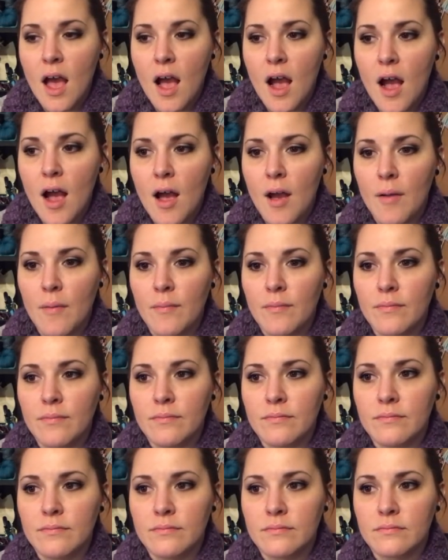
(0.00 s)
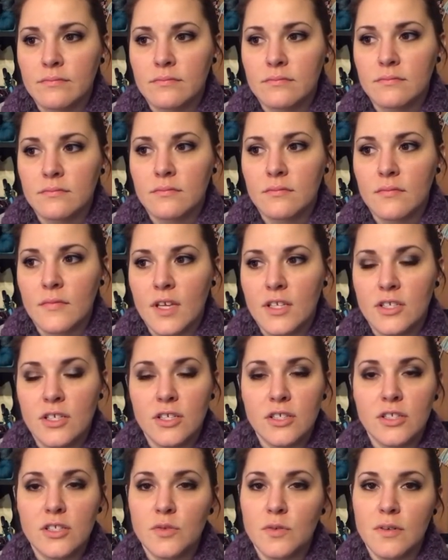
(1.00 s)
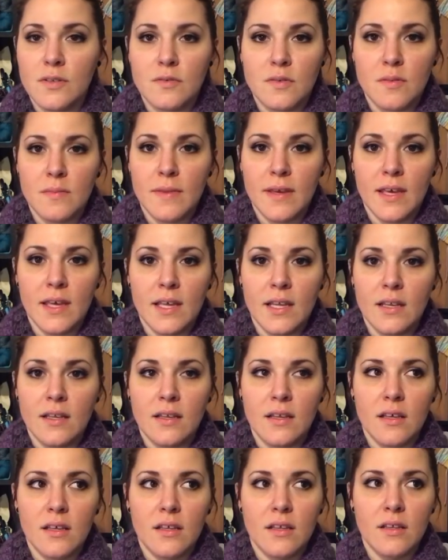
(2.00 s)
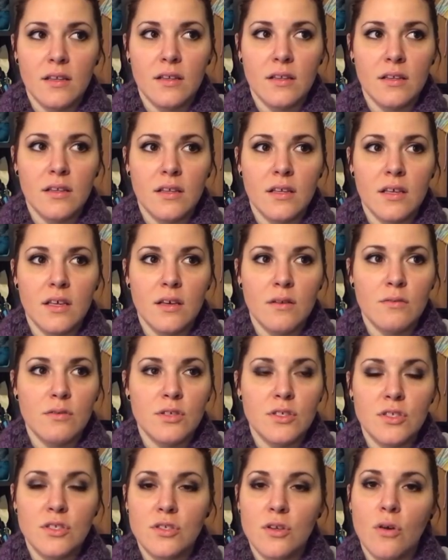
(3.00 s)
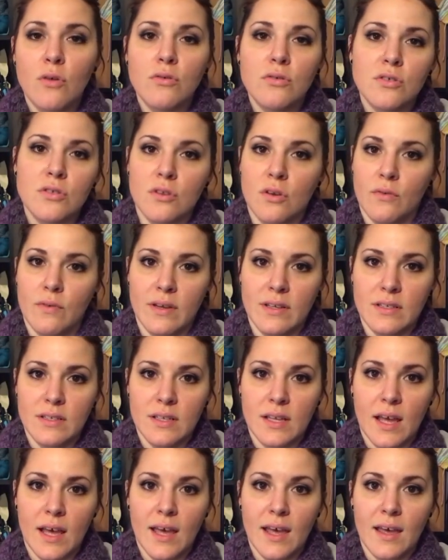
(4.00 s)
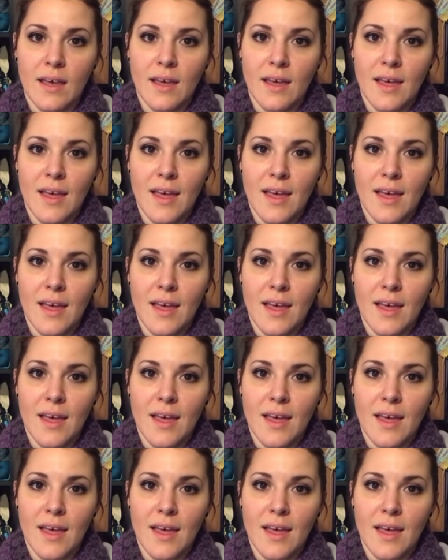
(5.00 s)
I took the twins with me and it was so snowy today.